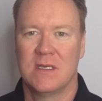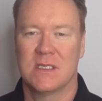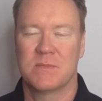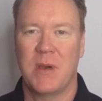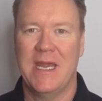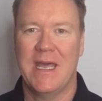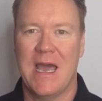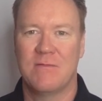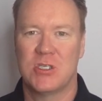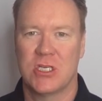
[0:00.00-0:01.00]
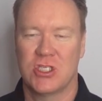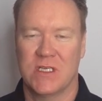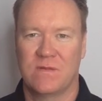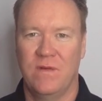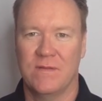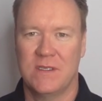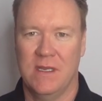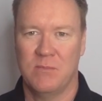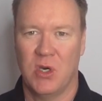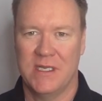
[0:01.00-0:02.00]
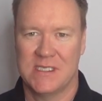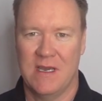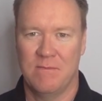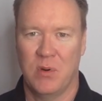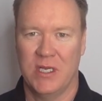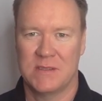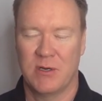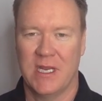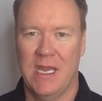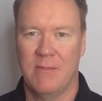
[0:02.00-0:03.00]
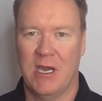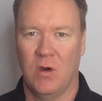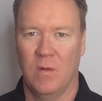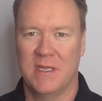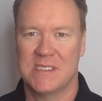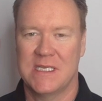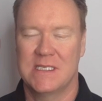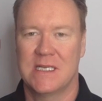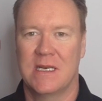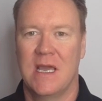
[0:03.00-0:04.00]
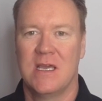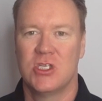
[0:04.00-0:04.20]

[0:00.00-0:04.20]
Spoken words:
Despite averaging just 15.7 points per game at home this season,